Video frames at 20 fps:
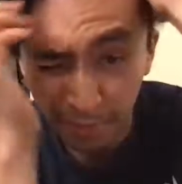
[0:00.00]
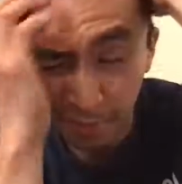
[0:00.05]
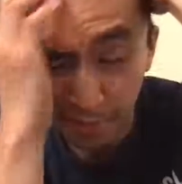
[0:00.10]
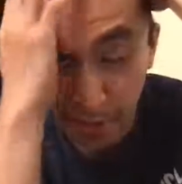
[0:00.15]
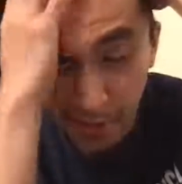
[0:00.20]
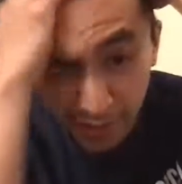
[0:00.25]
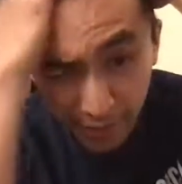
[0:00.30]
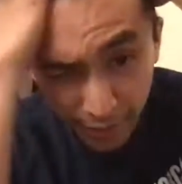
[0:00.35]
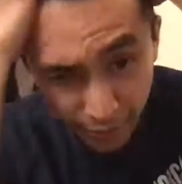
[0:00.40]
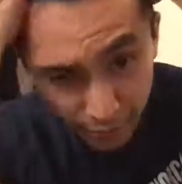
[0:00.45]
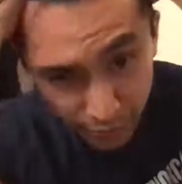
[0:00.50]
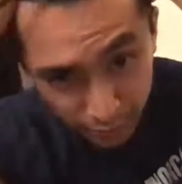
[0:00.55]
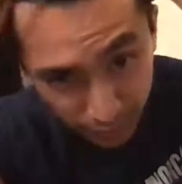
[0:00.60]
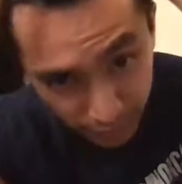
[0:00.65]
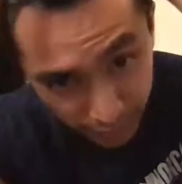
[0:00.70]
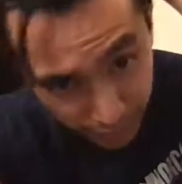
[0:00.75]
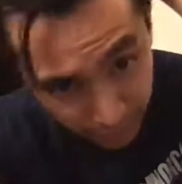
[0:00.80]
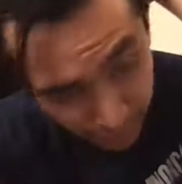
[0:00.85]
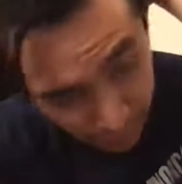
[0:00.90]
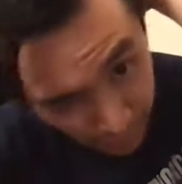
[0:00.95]
my
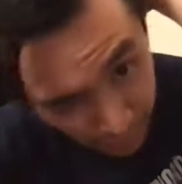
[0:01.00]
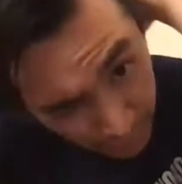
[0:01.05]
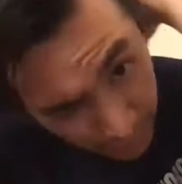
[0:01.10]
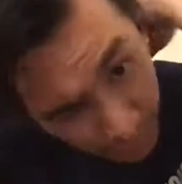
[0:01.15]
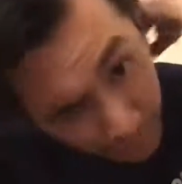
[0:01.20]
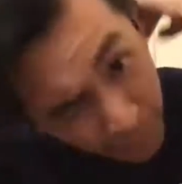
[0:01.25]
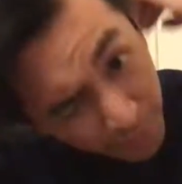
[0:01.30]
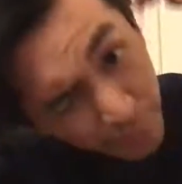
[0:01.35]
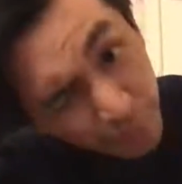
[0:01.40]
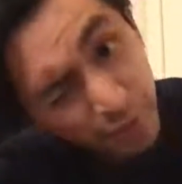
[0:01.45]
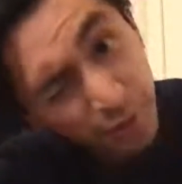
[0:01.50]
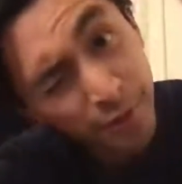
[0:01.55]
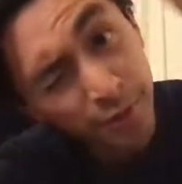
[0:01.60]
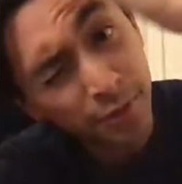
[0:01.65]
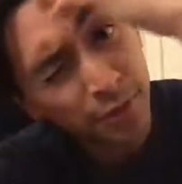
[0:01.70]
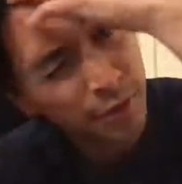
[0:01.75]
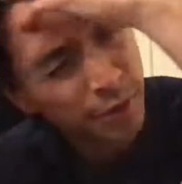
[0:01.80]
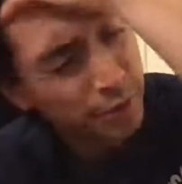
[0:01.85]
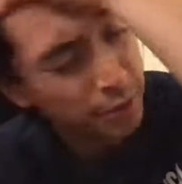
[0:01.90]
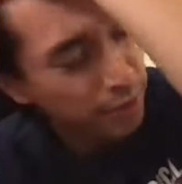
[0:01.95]
hair's really
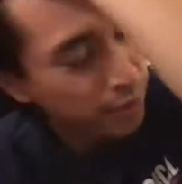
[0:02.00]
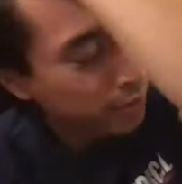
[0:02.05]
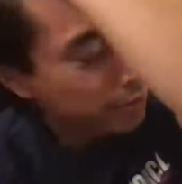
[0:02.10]
gross.